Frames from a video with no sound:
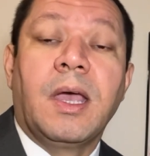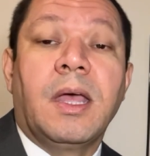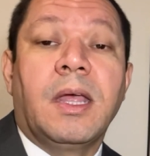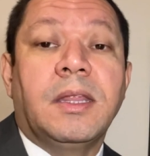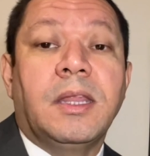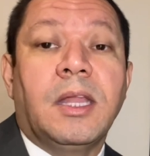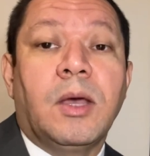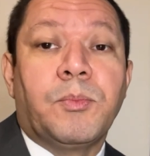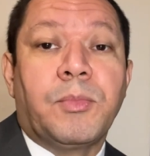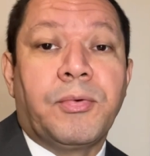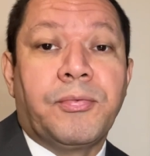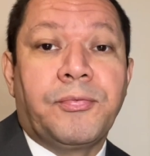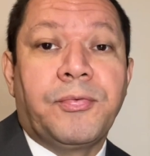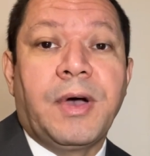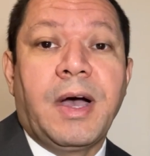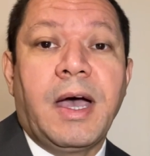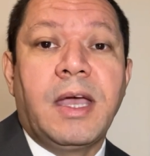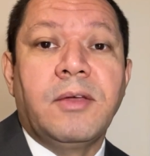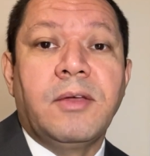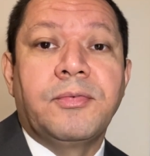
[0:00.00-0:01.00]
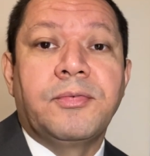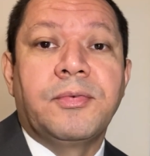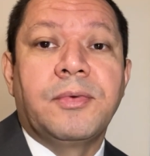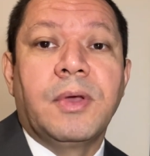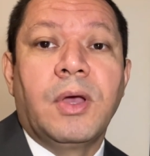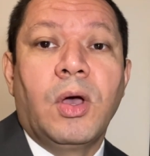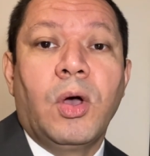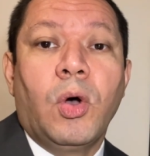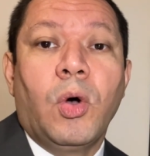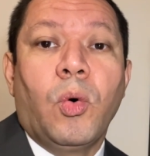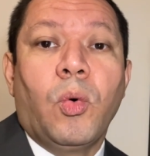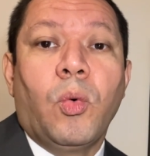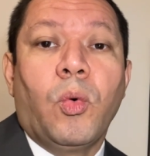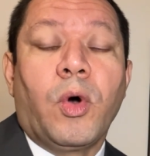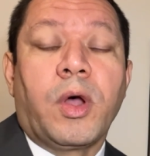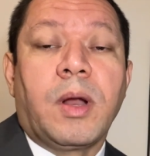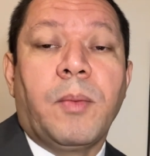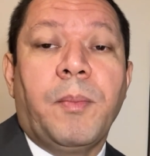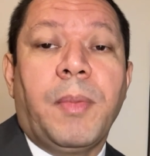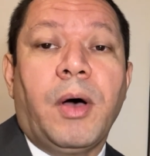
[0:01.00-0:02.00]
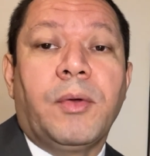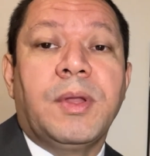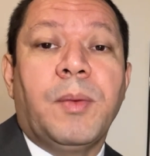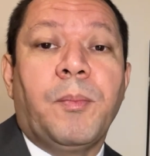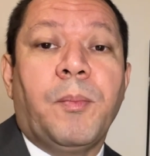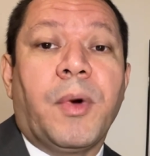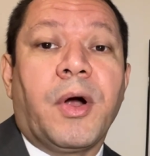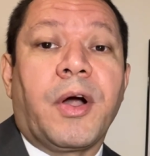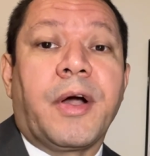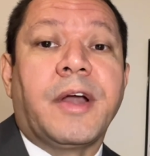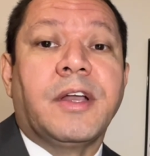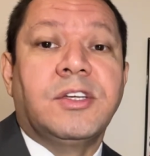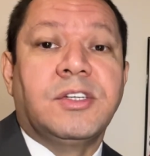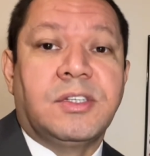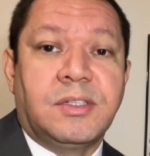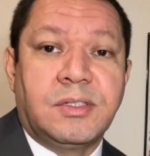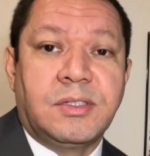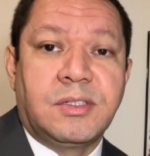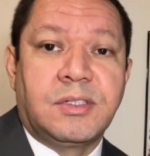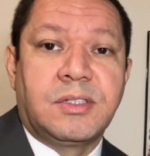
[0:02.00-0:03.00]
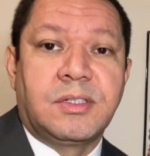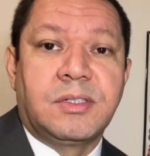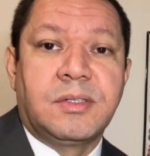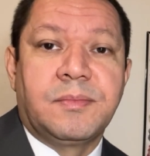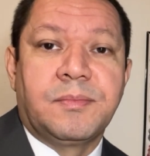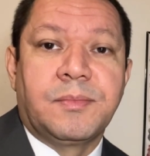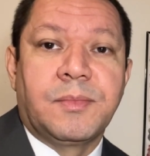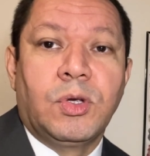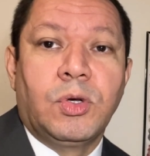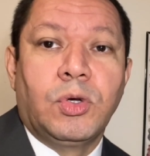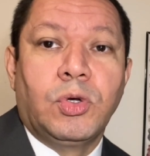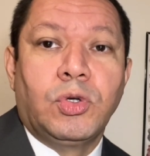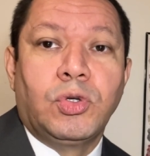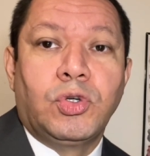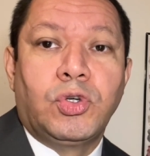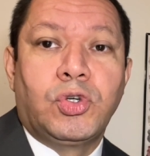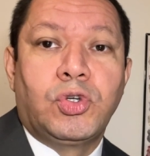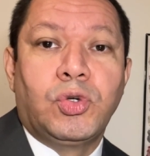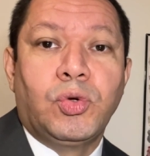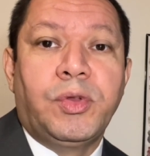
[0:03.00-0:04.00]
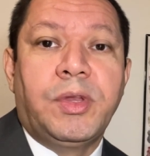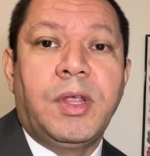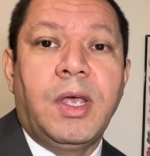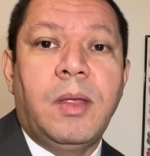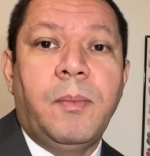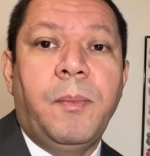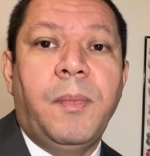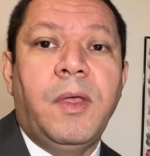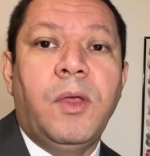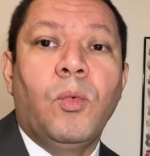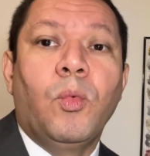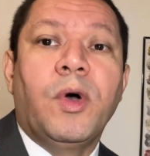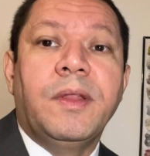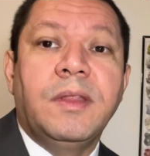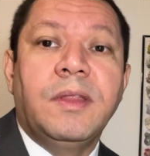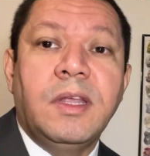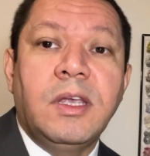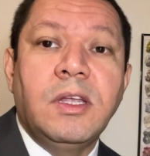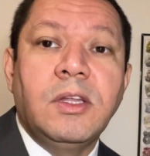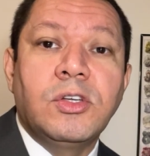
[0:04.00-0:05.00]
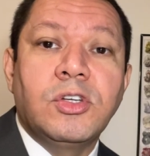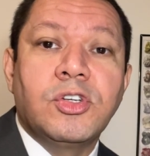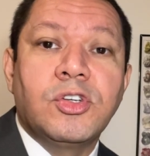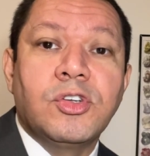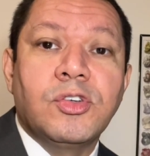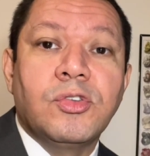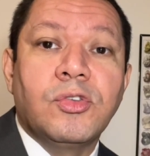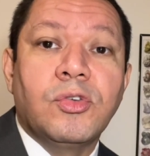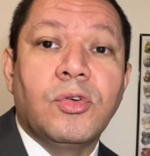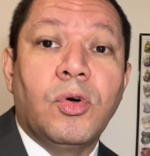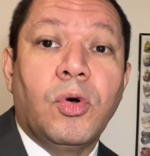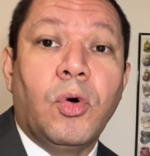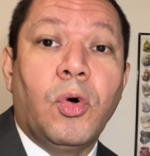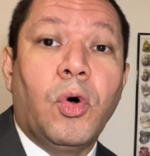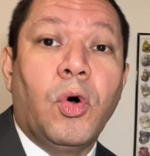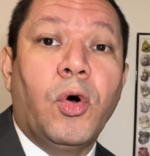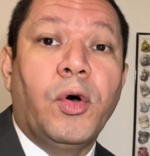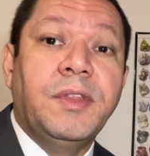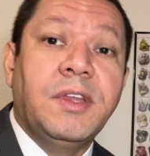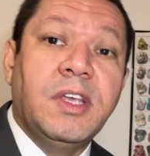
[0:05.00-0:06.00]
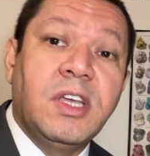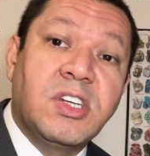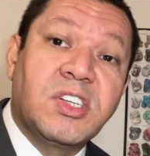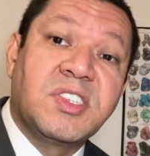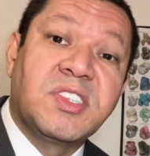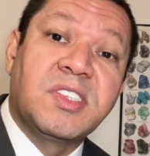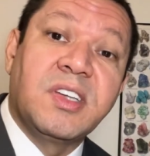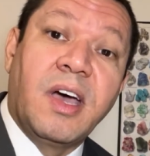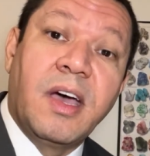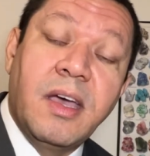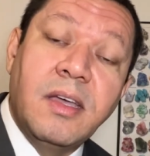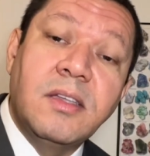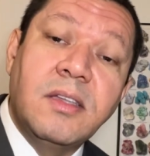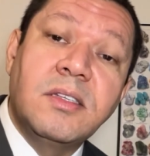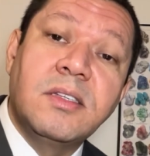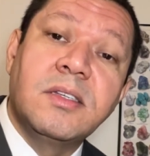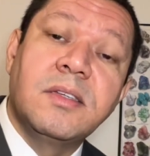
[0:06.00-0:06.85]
Number 5, what about the margins? Should they be 1 inch on each side?